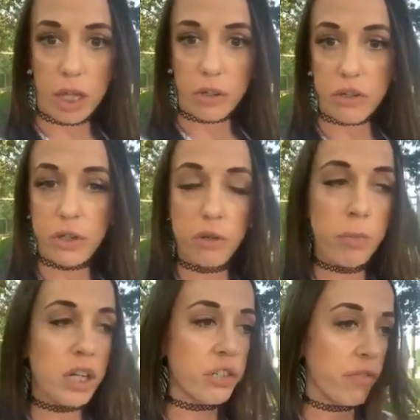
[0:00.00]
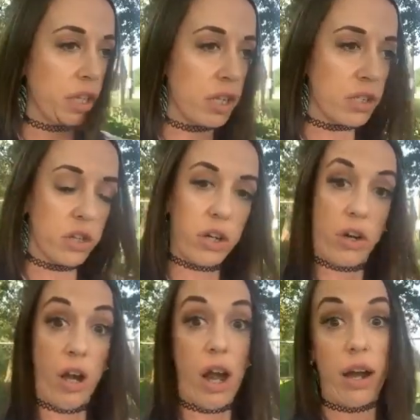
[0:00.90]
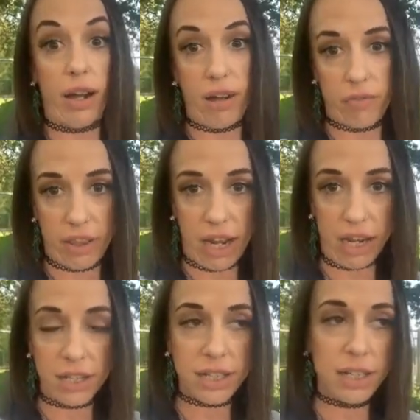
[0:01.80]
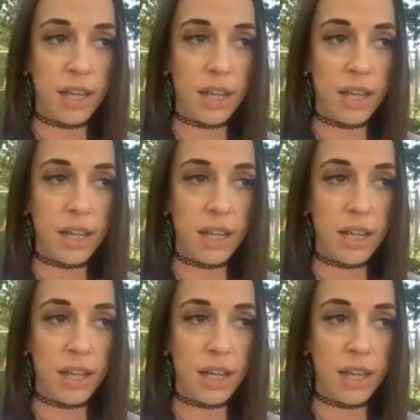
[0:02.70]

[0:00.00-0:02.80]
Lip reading: You're too much of this or you're not enough of that.